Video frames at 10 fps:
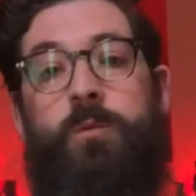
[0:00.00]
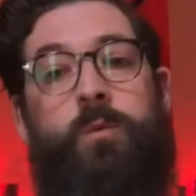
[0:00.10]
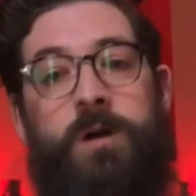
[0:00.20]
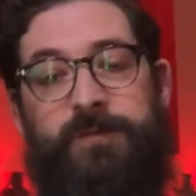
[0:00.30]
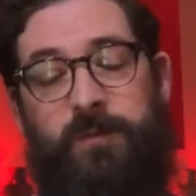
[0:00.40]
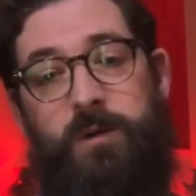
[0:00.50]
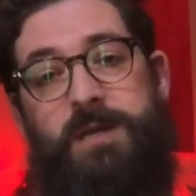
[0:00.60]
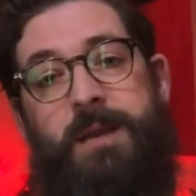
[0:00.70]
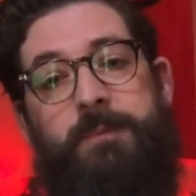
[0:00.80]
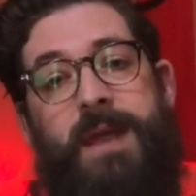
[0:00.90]
word for
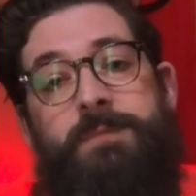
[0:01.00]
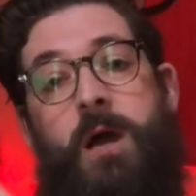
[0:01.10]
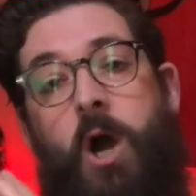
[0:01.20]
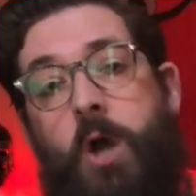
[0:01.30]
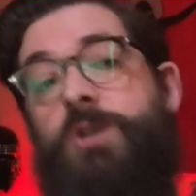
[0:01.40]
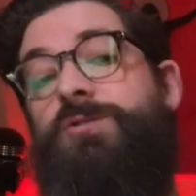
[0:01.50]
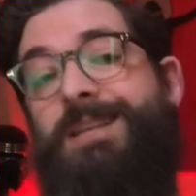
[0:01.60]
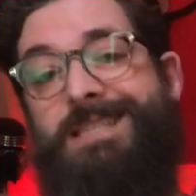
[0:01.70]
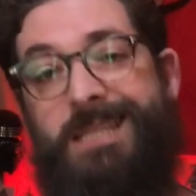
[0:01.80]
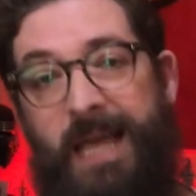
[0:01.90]
word, and made my own
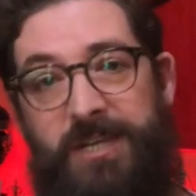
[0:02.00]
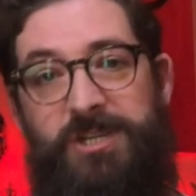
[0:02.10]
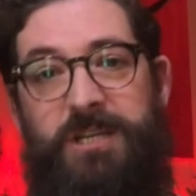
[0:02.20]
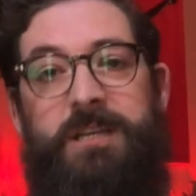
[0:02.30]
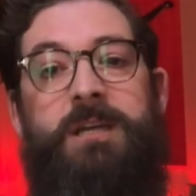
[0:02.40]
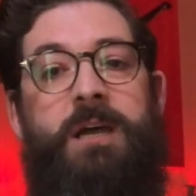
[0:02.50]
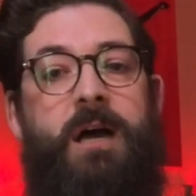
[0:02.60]
translation